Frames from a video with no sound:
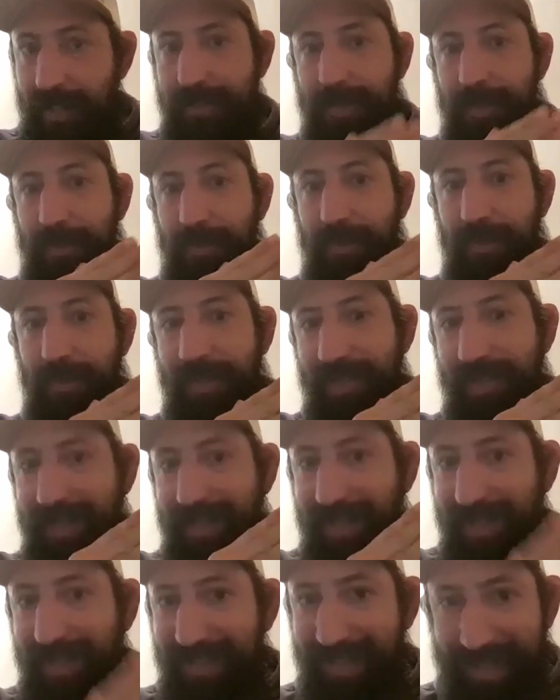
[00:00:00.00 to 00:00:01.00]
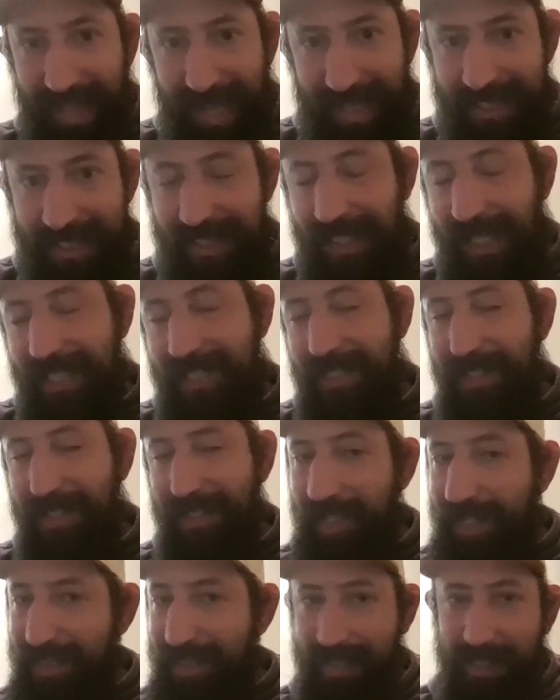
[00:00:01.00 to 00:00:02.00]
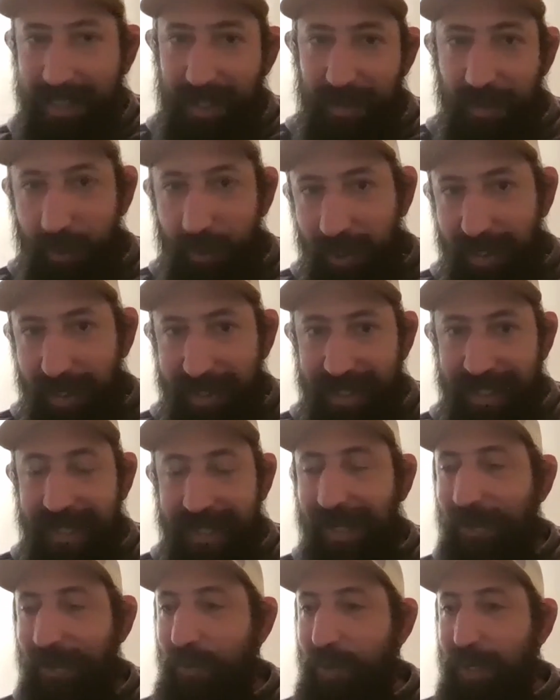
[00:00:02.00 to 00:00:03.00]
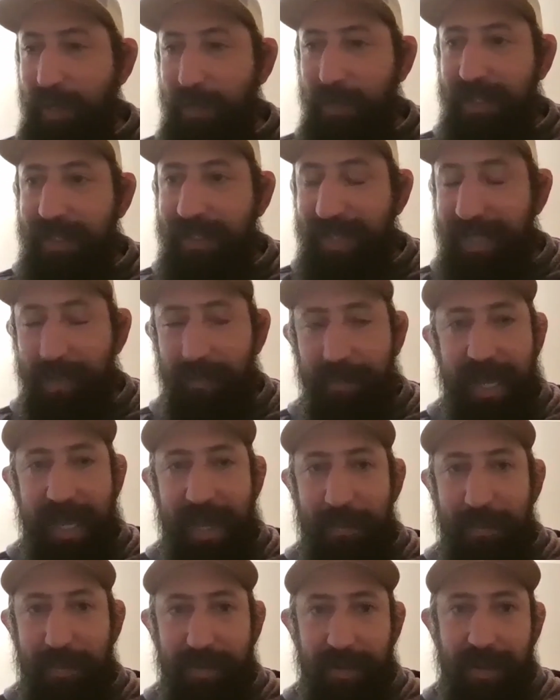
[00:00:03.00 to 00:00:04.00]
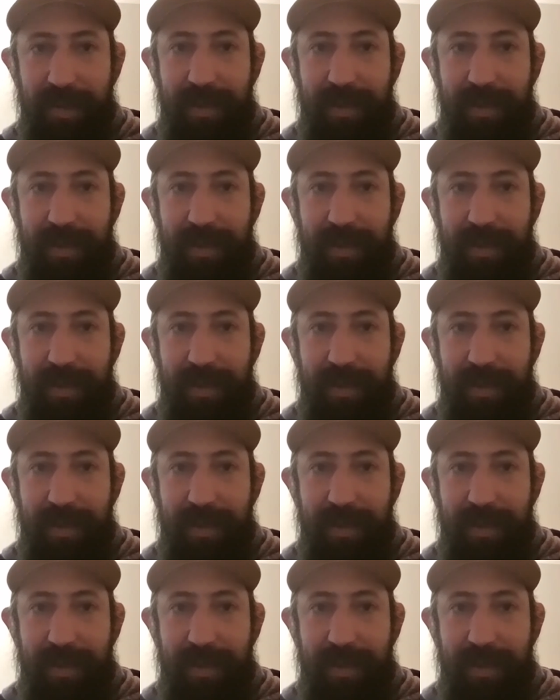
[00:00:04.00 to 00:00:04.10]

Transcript: Gotcha. So that's, that's, that's the number one. And then I'll worry about the damn app.